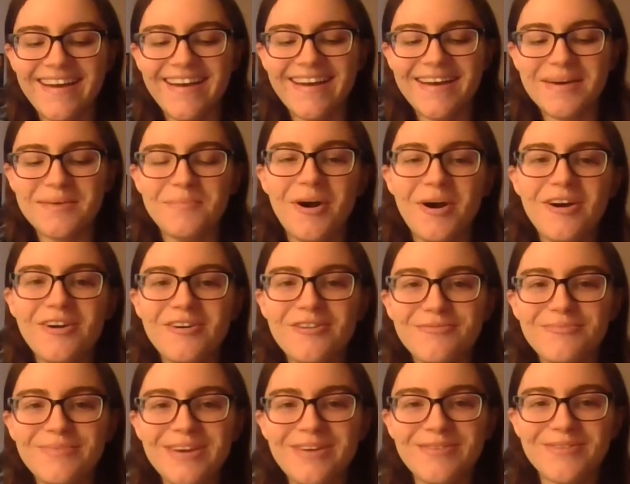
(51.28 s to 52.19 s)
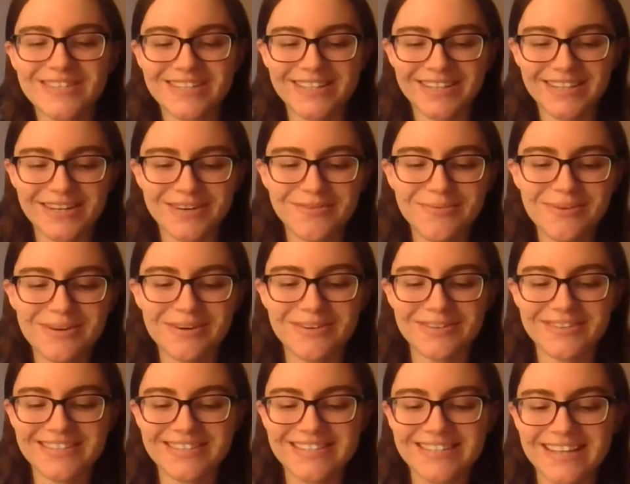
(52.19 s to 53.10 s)
part of me was a little
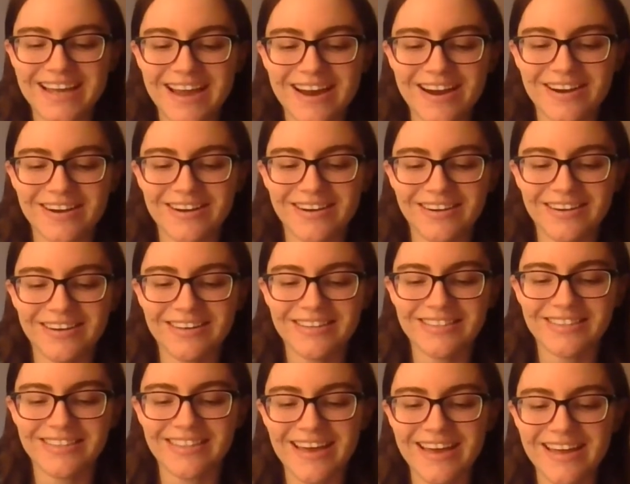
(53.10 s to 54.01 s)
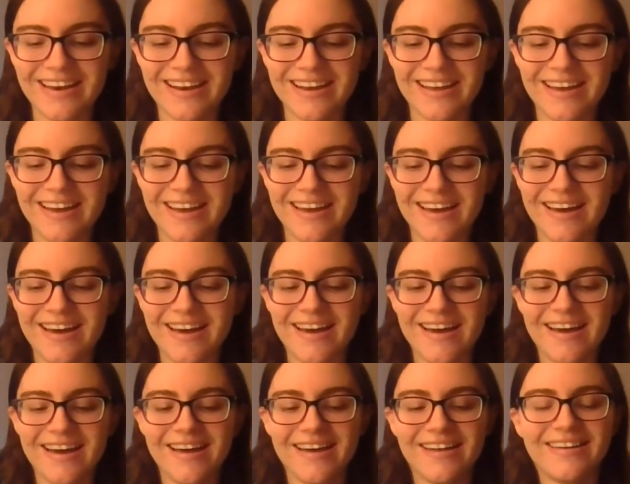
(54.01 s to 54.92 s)
bit scared that
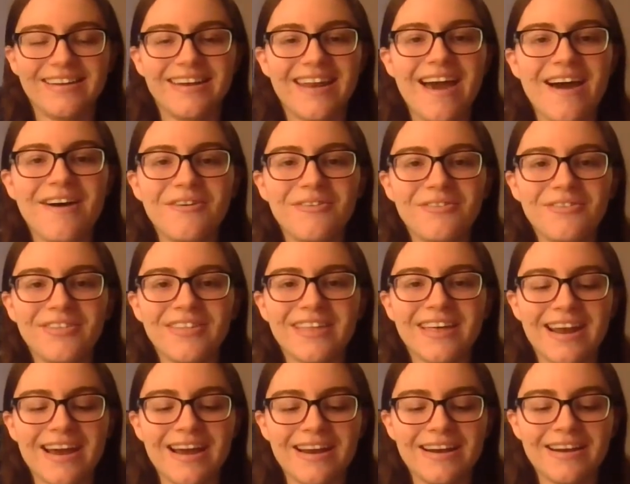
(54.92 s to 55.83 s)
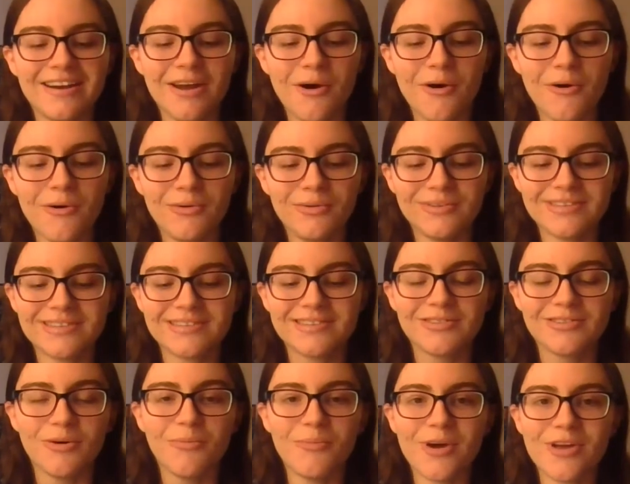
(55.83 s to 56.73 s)
now that I know
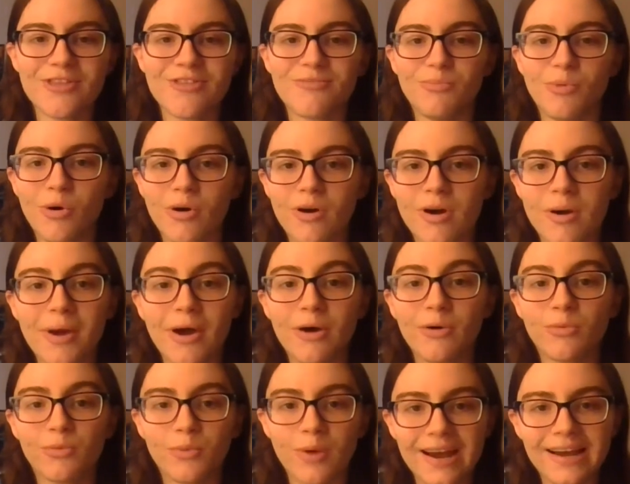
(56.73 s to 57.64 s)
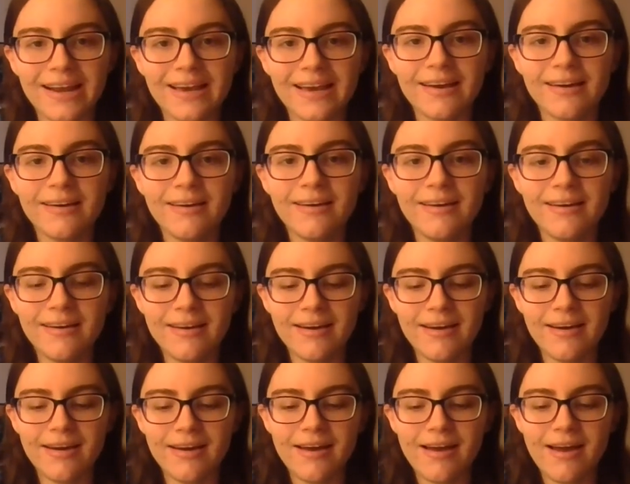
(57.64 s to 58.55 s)
so much more about writing,
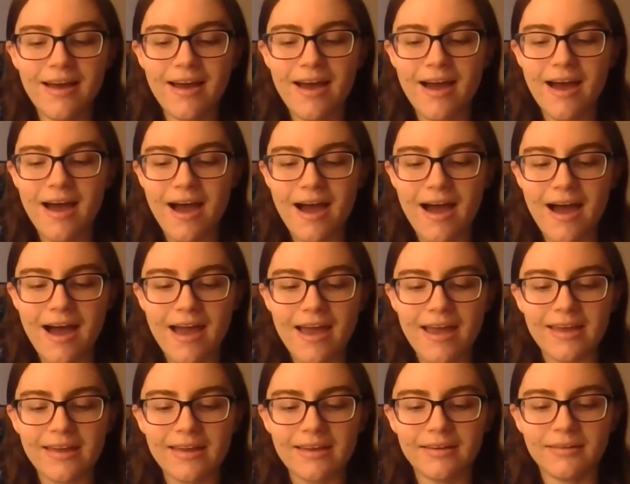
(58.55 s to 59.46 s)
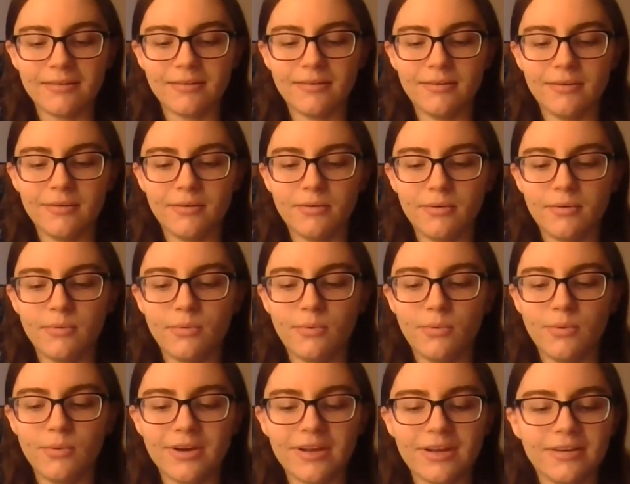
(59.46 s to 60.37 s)
I
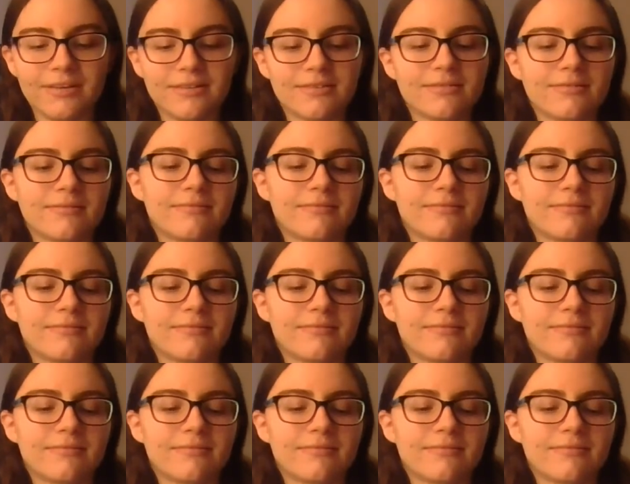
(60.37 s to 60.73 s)
wouldn't